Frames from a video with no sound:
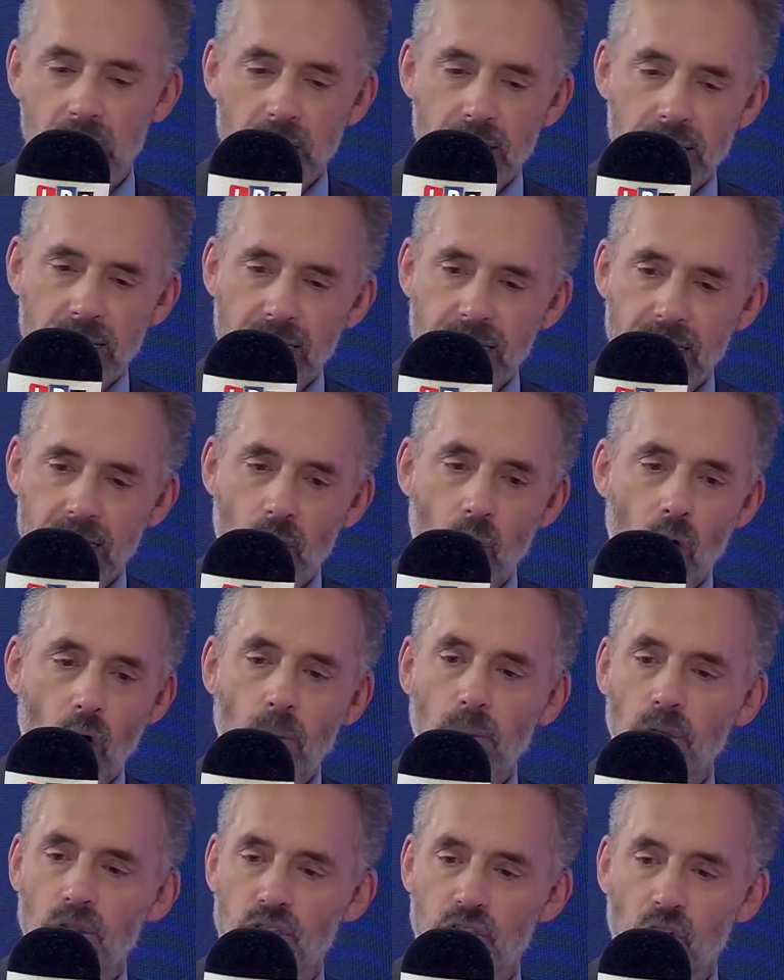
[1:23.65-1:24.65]
They did
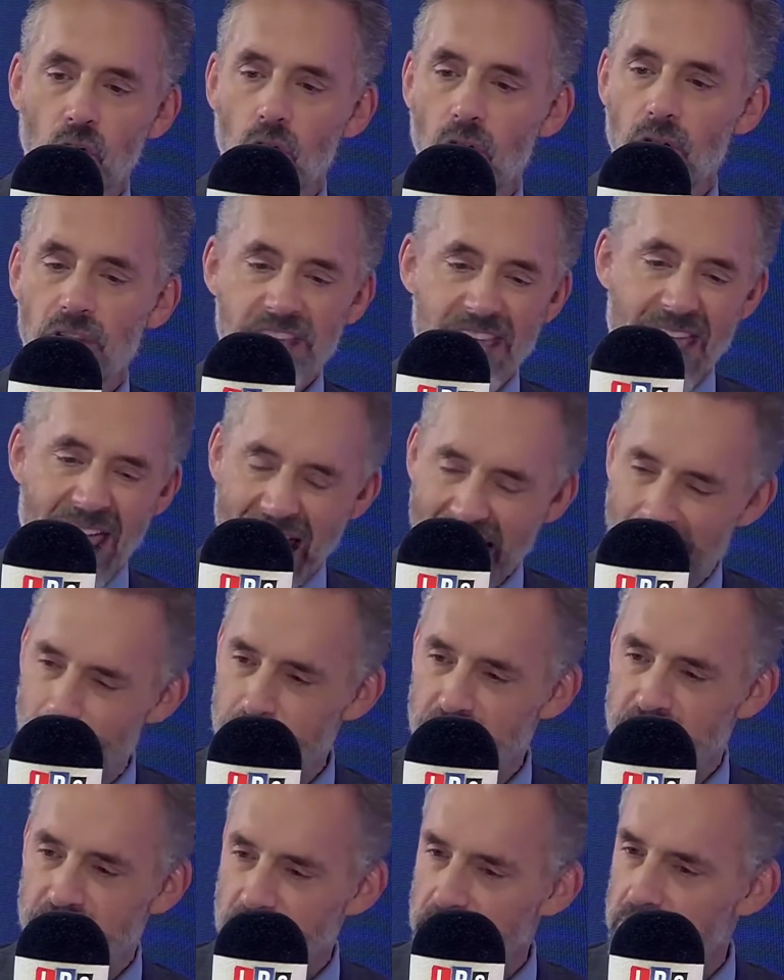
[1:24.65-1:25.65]
almost all the
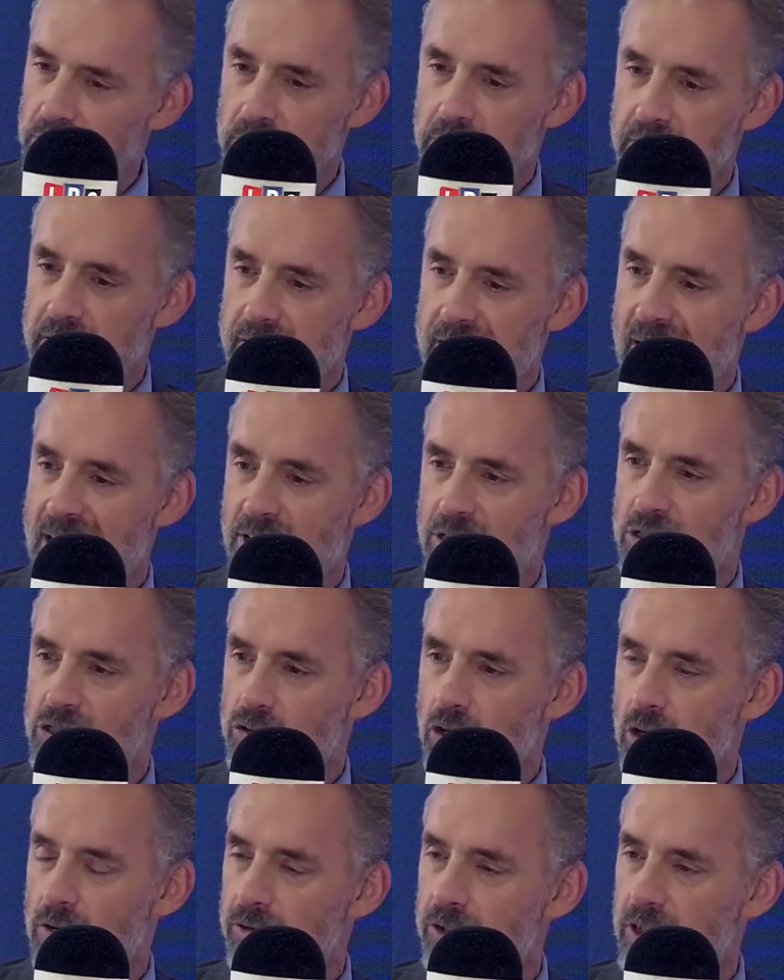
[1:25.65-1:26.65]
absolutely
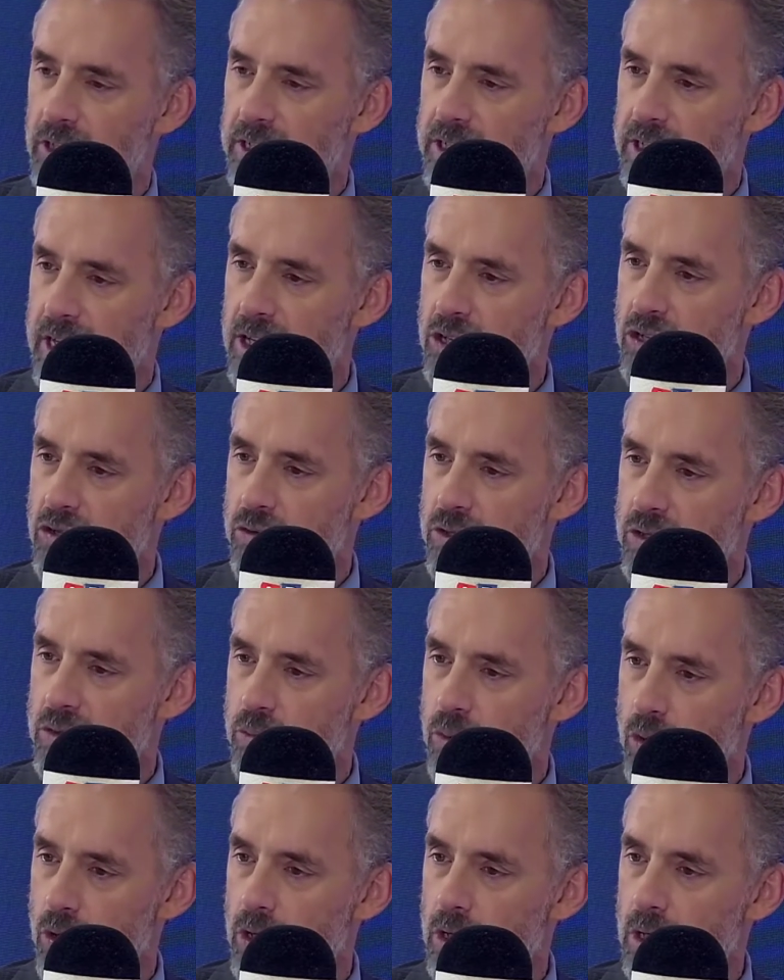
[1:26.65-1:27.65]
catastrophically dangerous
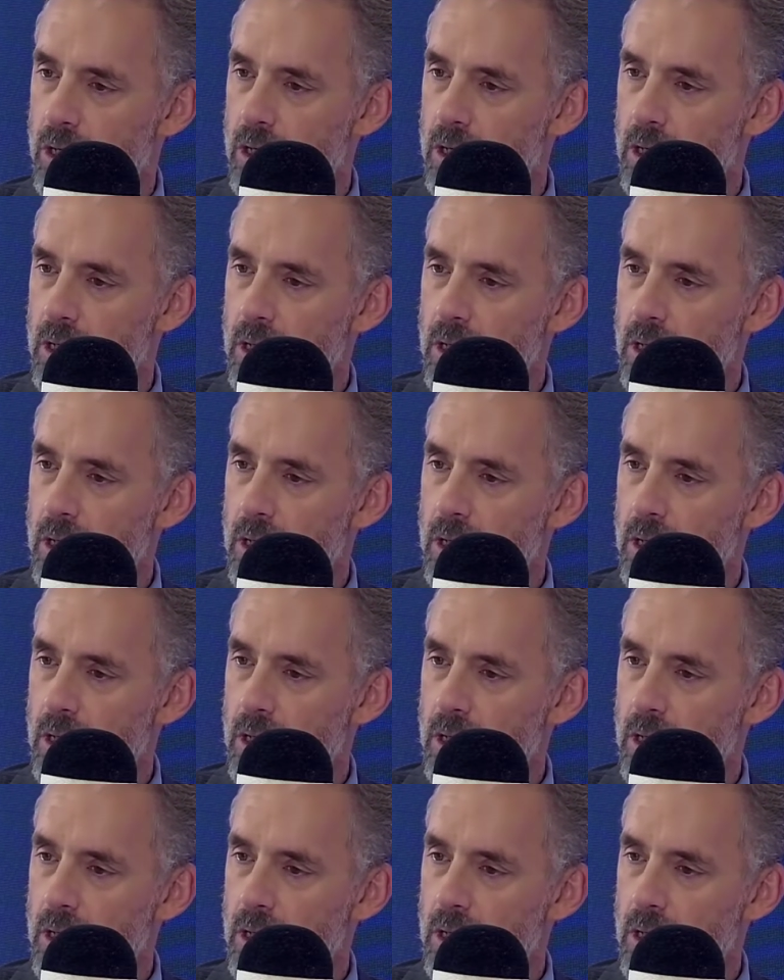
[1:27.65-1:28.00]
work.